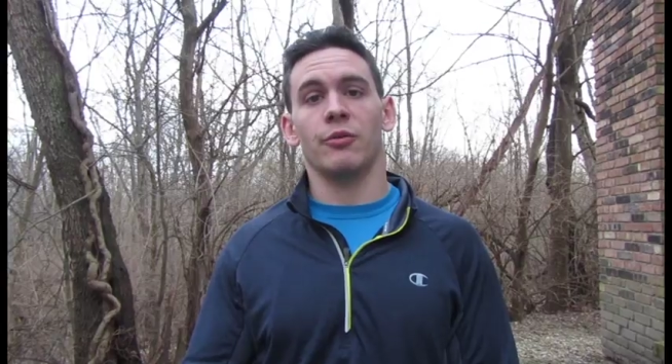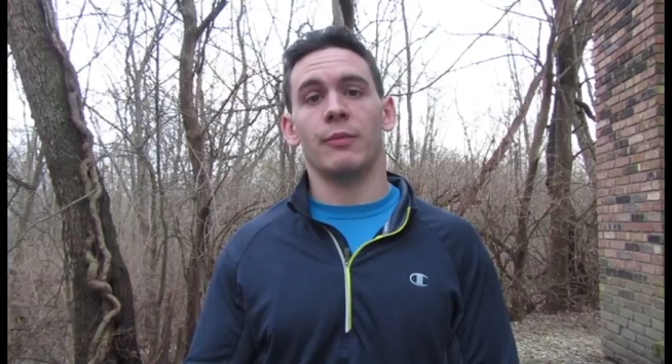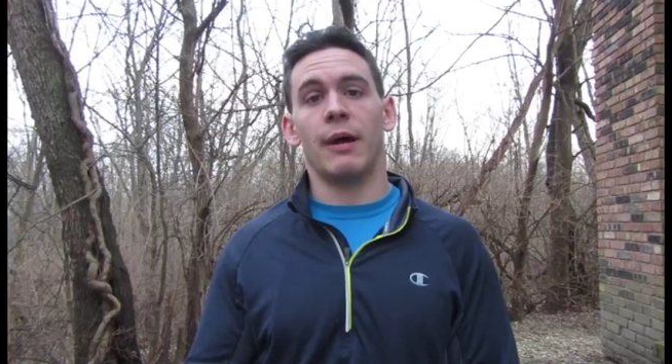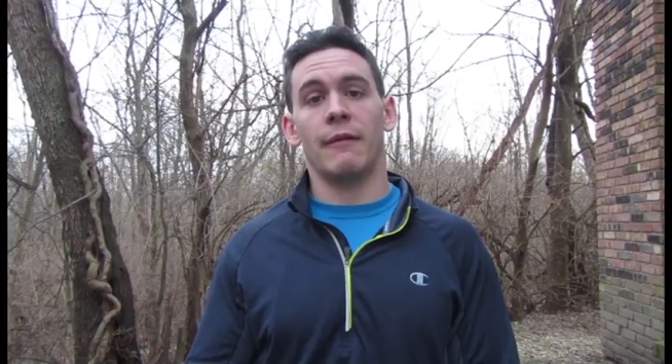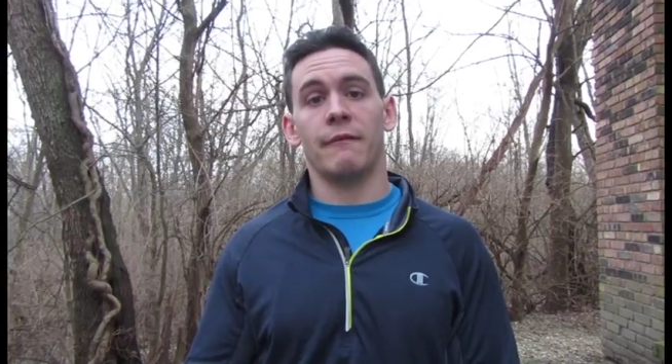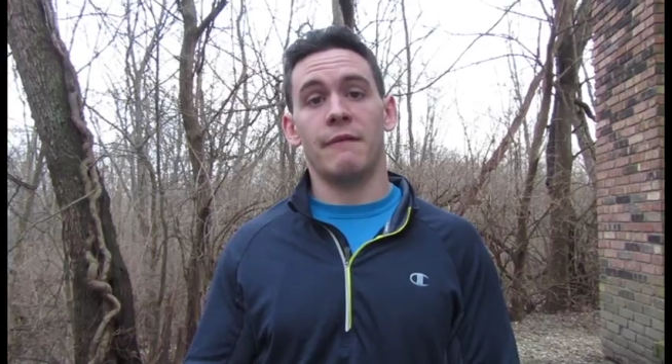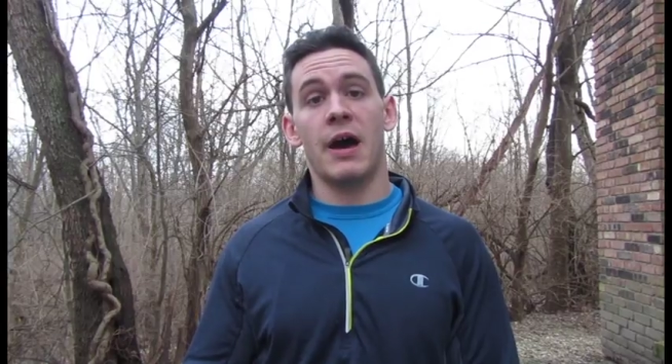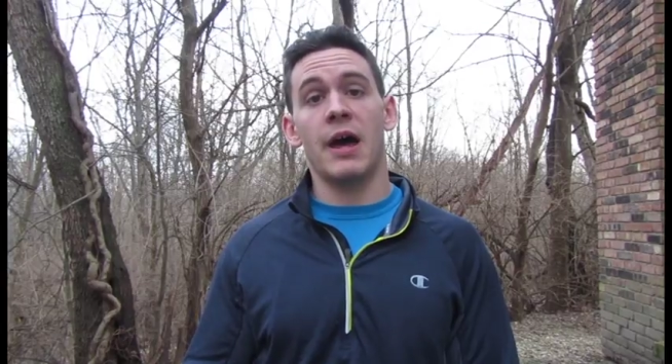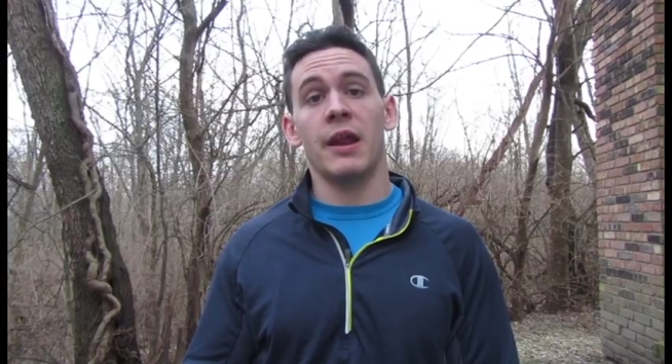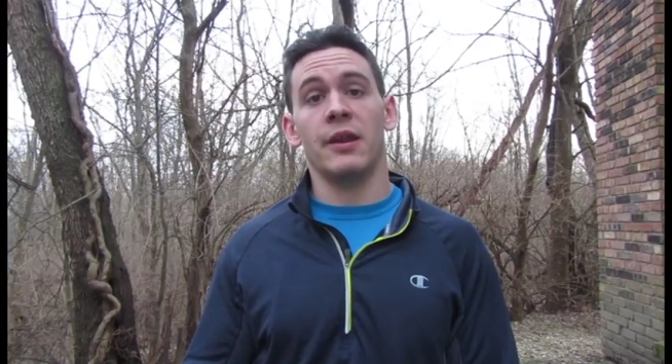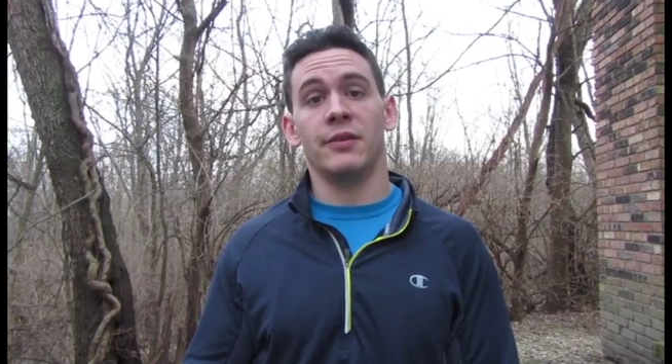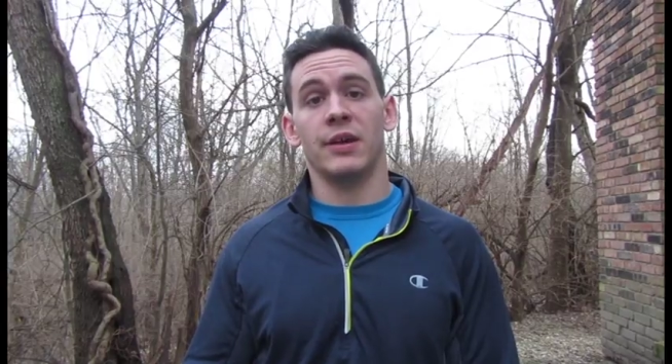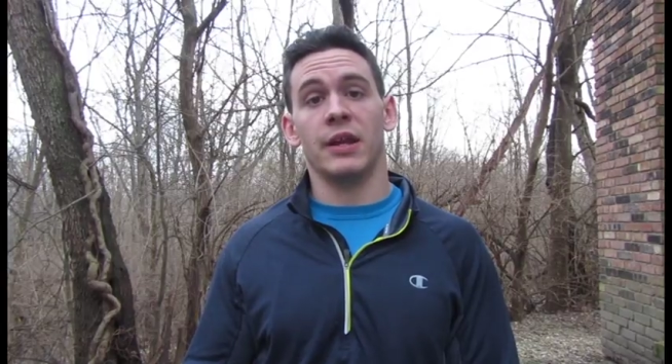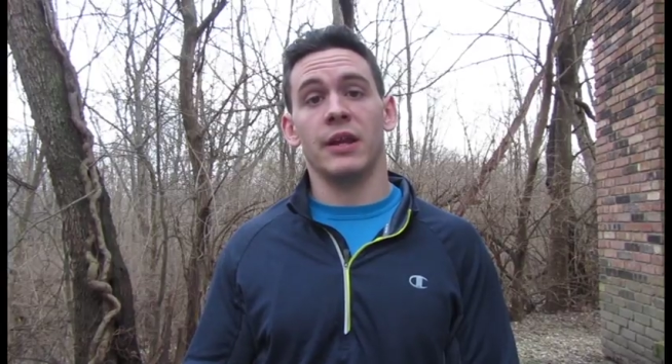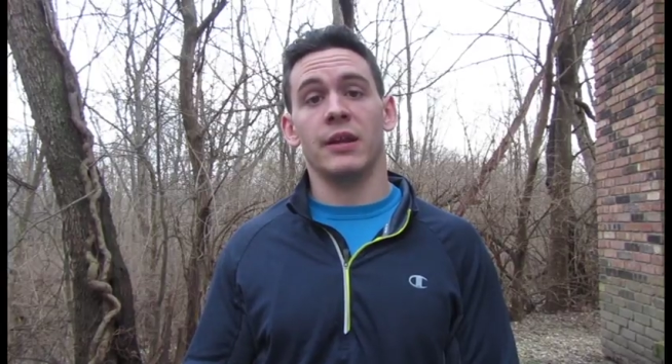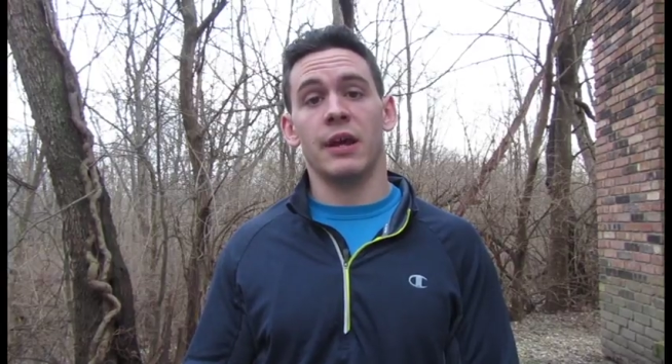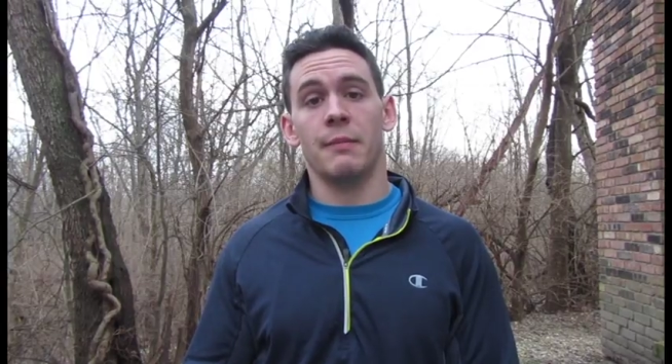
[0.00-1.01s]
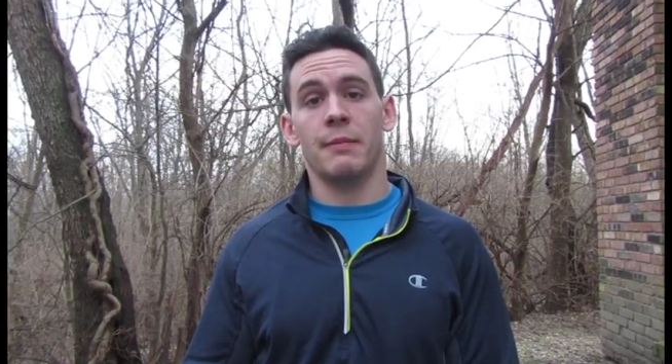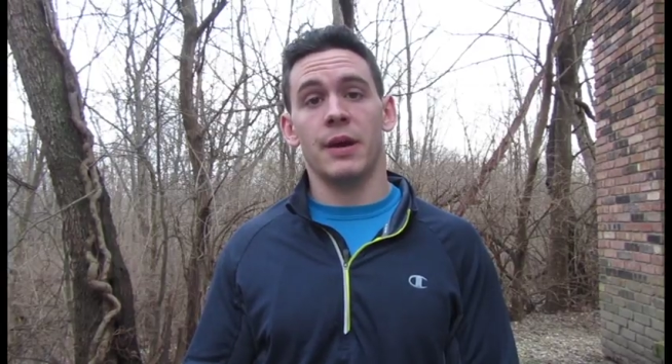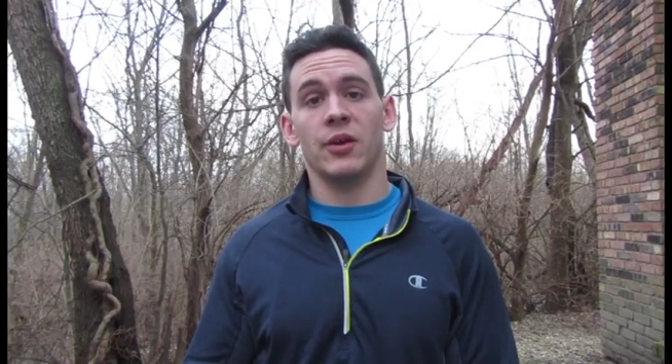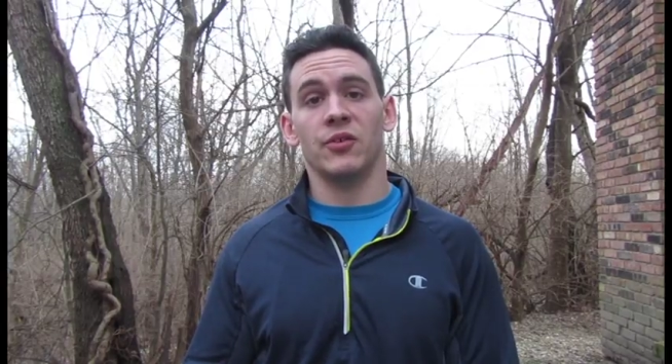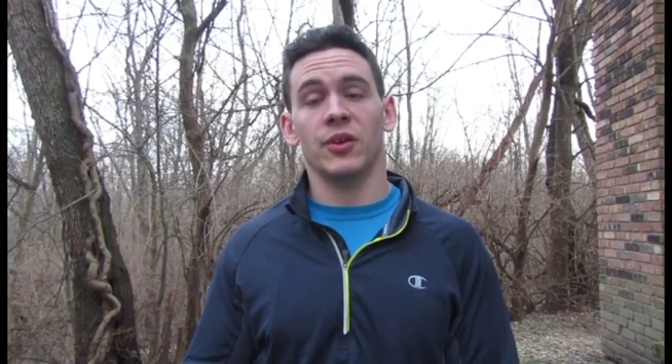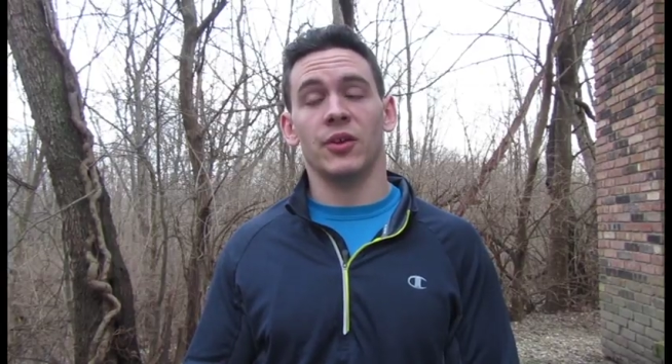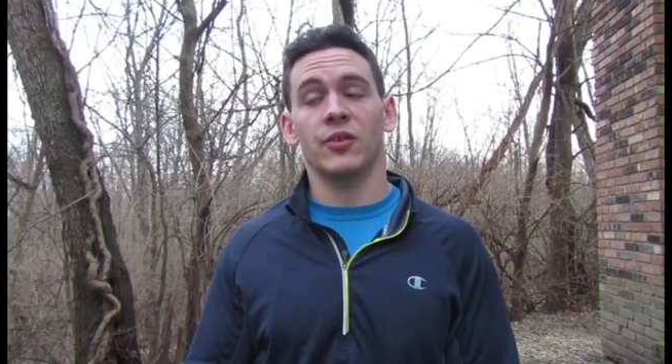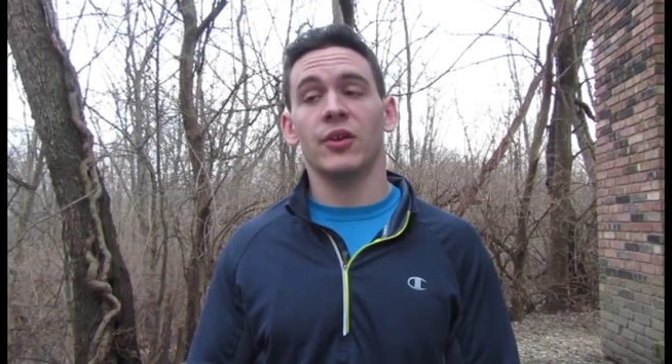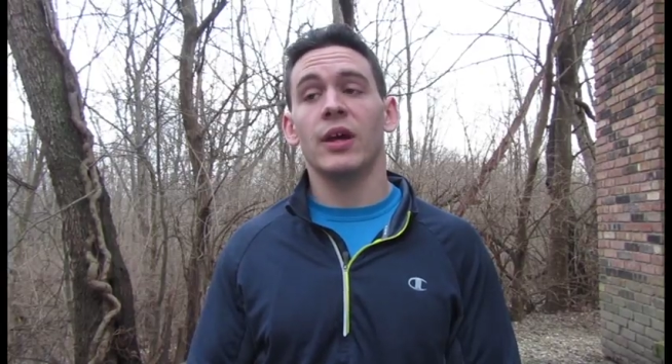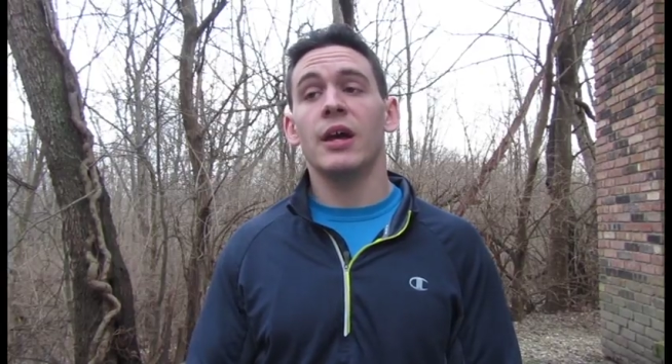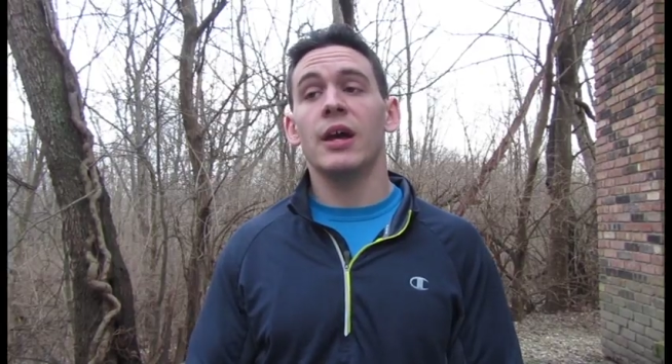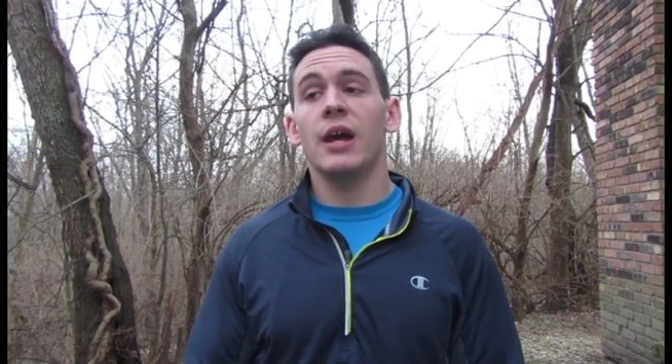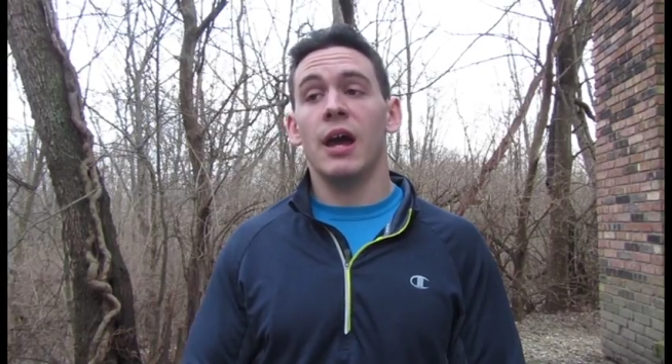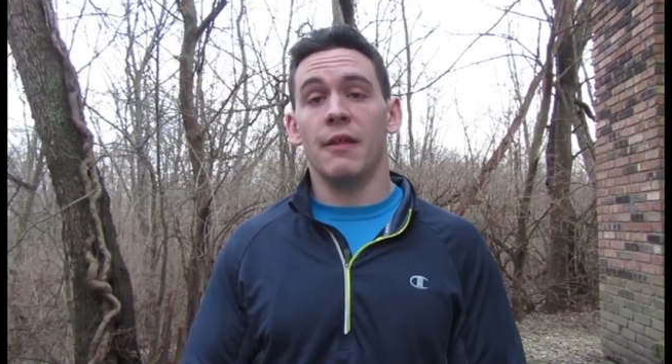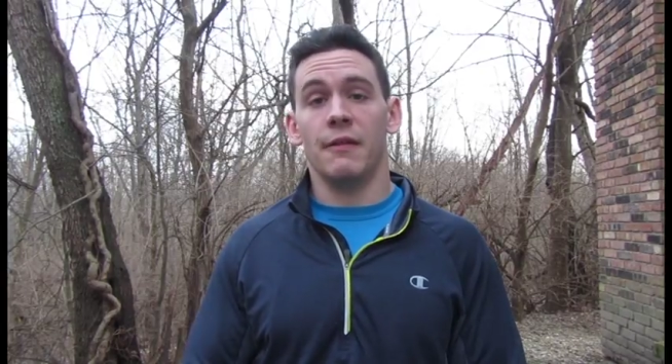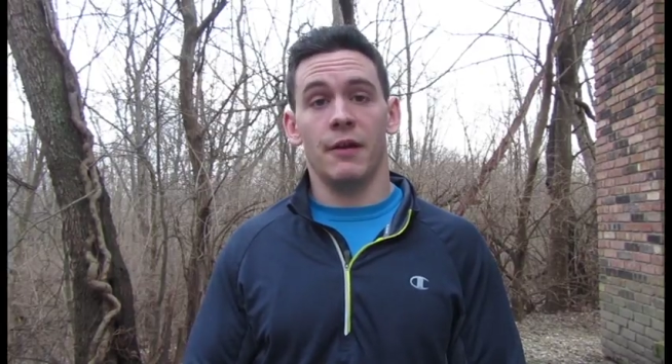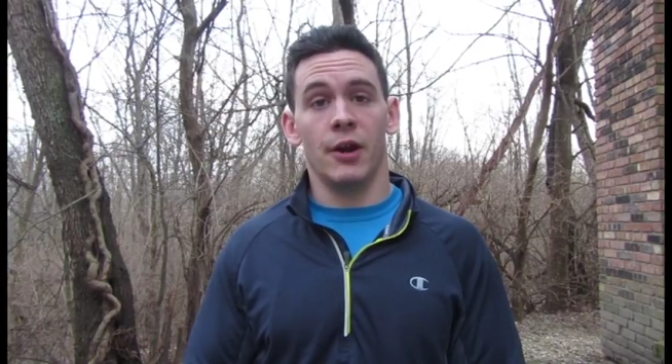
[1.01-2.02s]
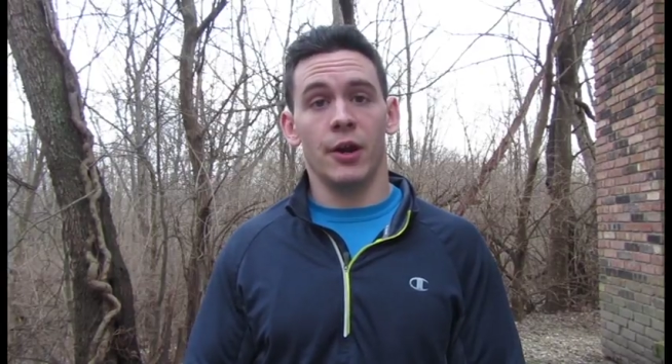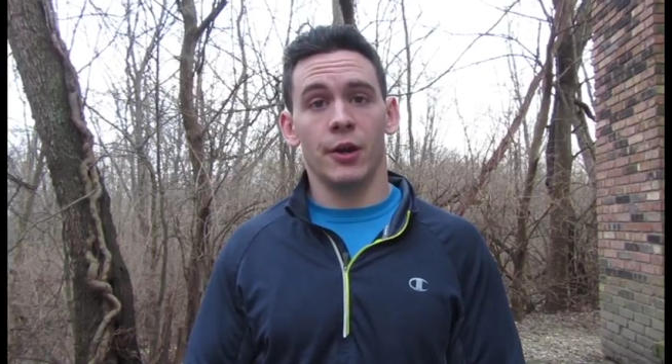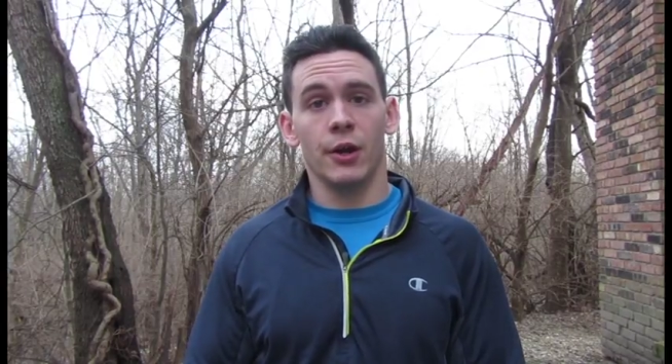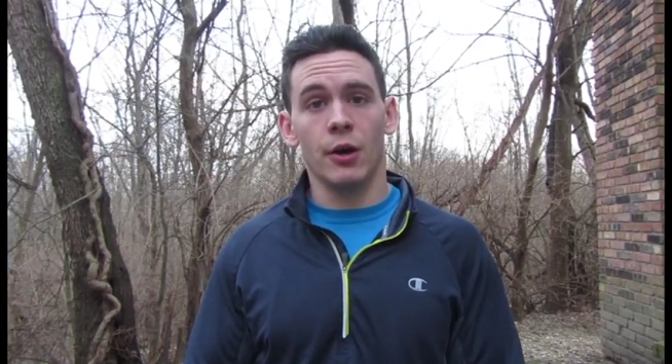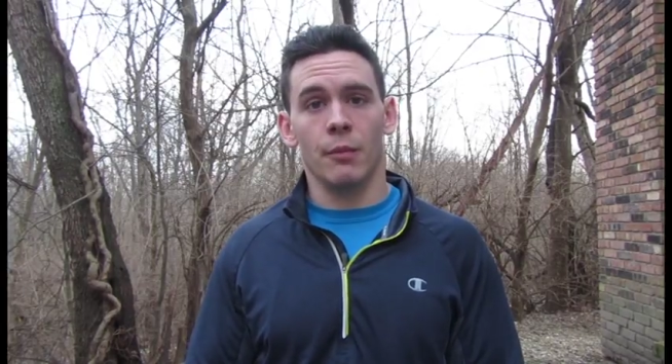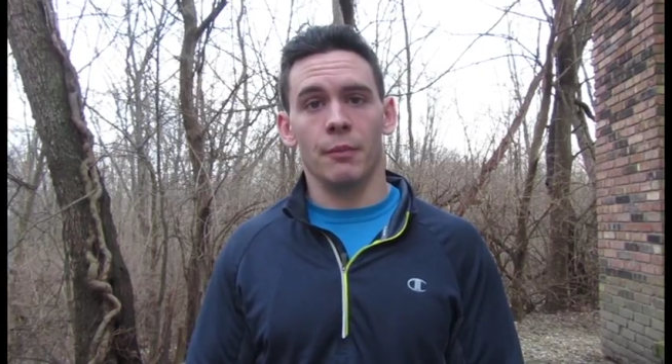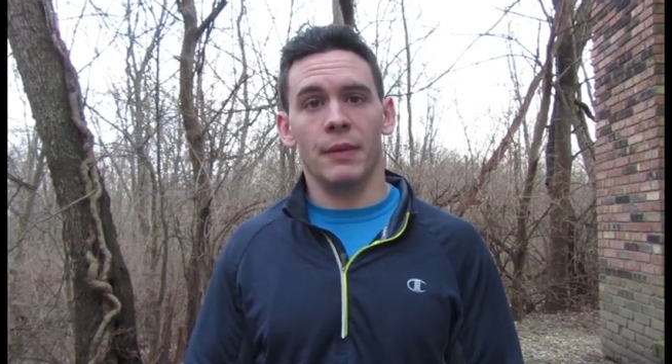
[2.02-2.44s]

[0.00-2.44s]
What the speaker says: amount of fat on a day-to-day basis, and there you go.